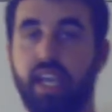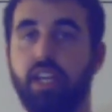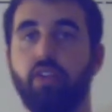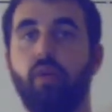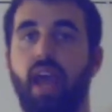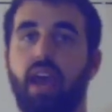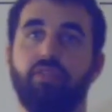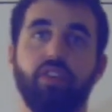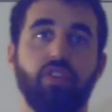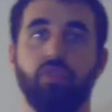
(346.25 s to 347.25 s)
don't have to
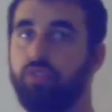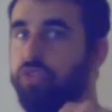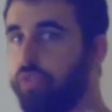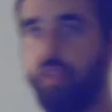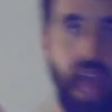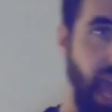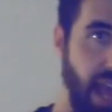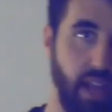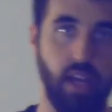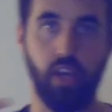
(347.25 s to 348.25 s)
do 2 to the head.
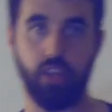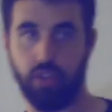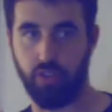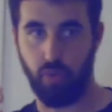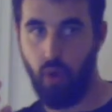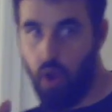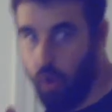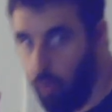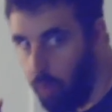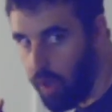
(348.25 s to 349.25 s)
You can do
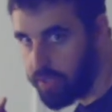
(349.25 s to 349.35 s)
1 to the